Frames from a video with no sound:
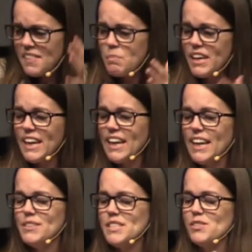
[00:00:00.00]
in the
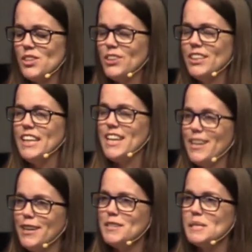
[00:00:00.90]
beginning. It was those early
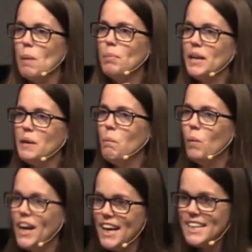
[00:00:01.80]
years, but it
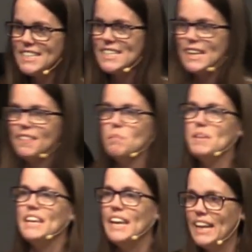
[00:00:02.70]
was the
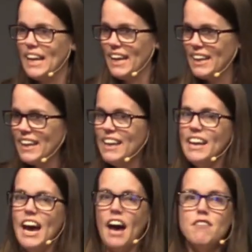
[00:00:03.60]
beginning
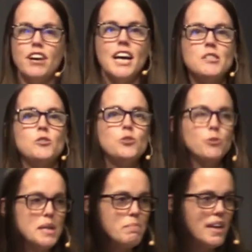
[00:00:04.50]
of us
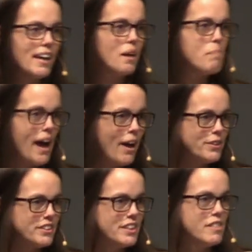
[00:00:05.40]
dreaming
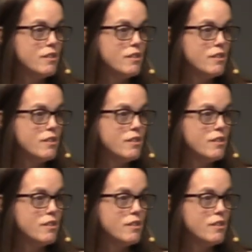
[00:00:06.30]
about